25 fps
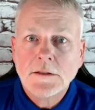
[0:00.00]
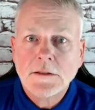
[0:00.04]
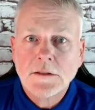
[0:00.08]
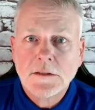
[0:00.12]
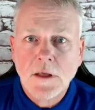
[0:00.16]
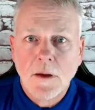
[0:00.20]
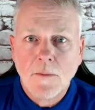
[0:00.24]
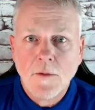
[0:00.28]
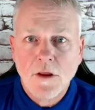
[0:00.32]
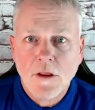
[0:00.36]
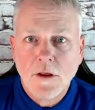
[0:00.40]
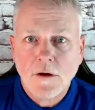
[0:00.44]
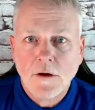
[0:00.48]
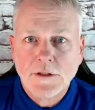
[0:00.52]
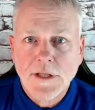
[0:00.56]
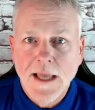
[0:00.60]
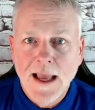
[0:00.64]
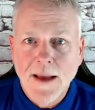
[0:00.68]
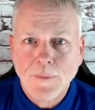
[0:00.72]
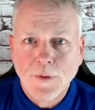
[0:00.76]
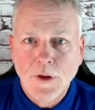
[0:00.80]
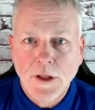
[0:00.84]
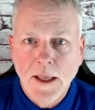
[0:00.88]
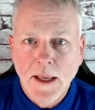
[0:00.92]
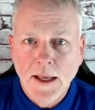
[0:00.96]
some of those
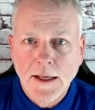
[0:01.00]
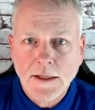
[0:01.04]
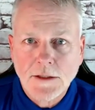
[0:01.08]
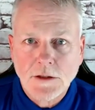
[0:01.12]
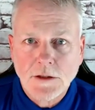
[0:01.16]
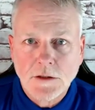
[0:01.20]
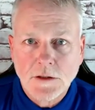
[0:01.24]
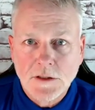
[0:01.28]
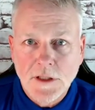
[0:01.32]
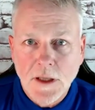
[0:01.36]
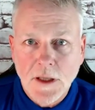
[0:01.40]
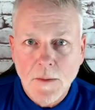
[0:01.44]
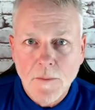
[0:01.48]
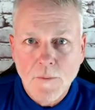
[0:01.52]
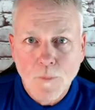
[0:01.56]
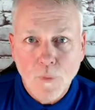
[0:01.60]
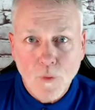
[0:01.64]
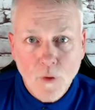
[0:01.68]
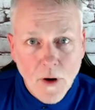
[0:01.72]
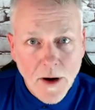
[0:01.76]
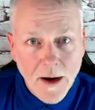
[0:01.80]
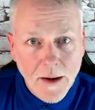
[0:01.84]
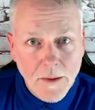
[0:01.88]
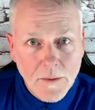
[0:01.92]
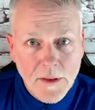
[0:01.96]
applications that
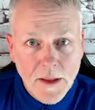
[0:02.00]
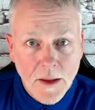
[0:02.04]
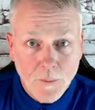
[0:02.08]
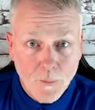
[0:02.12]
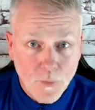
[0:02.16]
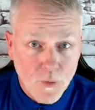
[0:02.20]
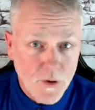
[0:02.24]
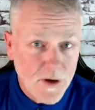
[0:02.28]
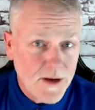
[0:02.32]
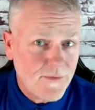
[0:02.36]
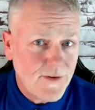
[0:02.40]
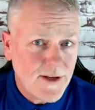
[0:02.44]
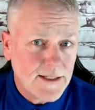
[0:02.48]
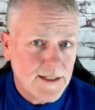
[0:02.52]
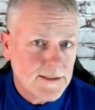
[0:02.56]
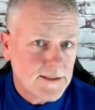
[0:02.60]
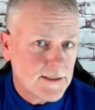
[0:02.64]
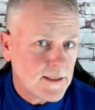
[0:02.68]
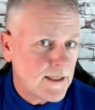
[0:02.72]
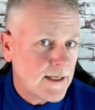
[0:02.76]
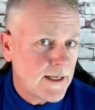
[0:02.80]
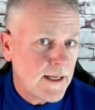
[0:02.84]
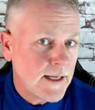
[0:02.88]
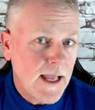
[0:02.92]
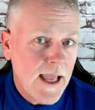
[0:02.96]

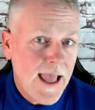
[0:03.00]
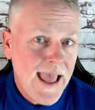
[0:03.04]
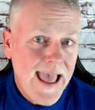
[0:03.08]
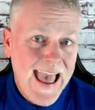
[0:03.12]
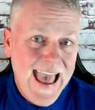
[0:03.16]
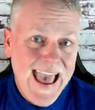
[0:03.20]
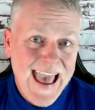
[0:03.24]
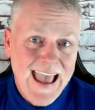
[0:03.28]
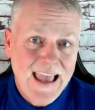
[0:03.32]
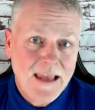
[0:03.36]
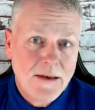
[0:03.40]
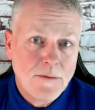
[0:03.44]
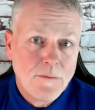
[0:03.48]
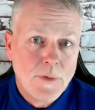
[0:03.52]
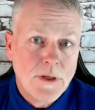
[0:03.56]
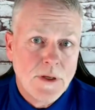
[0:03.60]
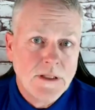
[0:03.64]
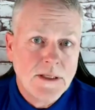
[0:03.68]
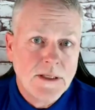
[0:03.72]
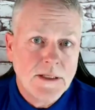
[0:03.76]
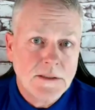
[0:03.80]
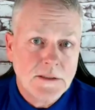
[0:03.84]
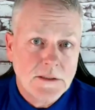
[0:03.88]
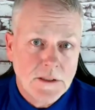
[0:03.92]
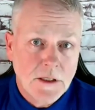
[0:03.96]
previously hadn't
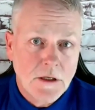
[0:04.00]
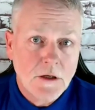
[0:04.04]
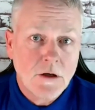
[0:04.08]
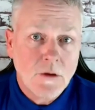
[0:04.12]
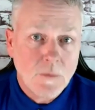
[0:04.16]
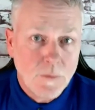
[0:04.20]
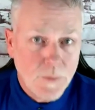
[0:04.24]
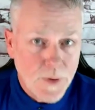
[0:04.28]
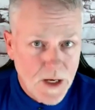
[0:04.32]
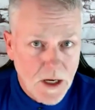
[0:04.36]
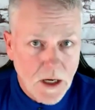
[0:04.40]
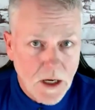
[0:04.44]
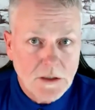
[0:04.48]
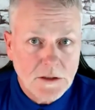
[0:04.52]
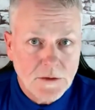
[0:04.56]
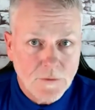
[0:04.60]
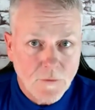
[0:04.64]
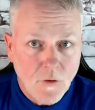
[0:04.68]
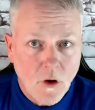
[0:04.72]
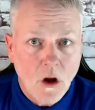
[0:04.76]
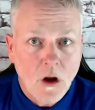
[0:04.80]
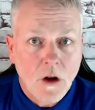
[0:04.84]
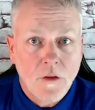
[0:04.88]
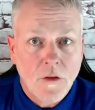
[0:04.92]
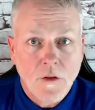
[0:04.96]
been considered because of
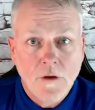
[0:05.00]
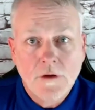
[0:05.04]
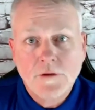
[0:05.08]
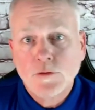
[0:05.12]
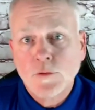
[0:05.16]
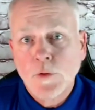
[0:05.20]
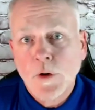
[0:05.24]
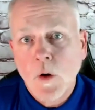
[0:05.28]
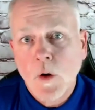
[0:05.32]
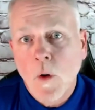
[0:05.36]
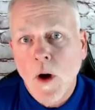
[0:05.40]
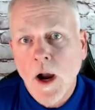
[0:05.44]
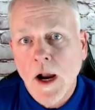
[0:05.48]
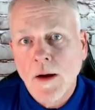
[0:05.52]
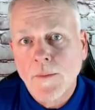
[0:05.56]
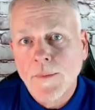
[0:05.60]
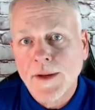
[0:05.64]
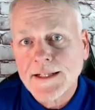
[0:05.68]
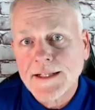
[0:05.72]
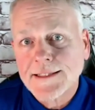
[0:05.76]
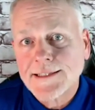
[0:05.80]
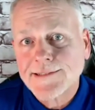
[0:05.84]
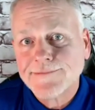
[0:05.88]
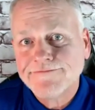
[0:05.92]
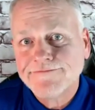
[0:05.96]
all of those
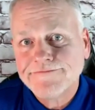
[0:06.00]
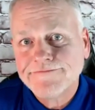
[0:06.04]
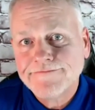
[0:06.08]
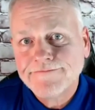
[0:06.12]
requirements.